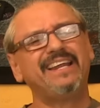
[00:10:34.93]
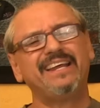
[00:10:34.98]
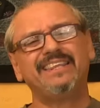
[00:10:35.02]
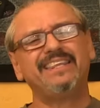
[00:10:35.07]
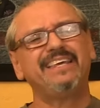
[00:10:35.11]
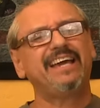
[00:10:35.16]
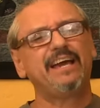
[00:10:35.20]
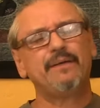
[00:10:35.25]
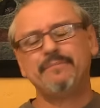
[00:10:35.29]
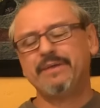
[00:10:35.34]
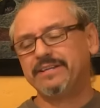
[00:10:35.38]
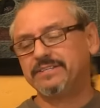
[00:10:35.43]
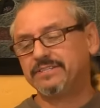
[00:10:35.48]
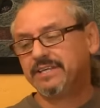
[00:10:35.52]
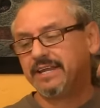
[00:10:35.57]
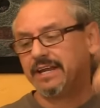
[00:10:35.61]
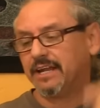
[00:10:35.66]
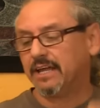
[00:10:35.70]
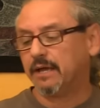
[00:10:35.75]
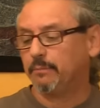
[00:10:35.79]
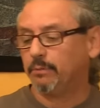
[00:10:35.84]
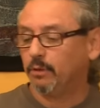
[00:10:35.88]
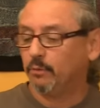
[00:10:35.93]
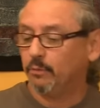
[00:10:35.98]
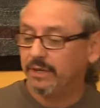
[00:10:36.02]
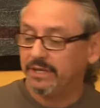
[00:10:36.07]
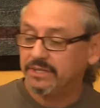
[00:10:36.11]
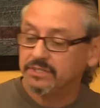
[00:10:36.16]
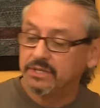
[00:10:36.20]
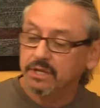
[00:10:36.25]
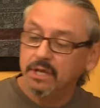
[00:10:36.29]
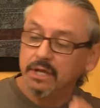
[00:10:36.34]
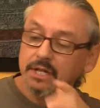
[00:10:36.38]
I think I mentioned that a couple of
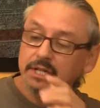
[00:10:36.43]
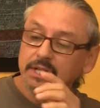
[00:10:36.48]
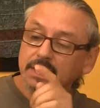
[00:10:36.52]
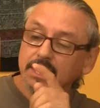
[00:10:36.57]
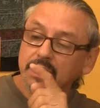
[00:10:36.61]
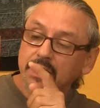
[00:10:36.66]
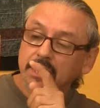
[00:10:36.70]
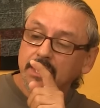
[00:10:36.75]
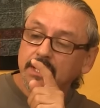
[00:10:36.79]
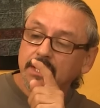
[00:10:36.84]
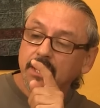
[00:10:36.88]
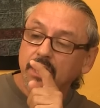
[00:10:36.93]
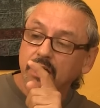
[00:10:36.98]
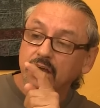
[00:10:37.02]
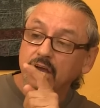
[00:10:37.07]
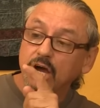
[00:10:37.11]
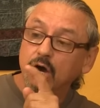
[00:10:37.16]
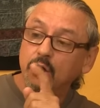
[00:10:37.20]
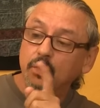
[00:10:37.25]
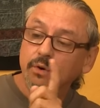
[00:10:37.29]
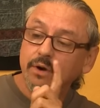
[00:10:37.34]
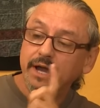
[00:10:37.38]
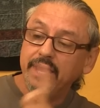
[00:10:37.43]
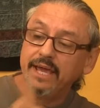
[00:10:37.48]
weeks ago.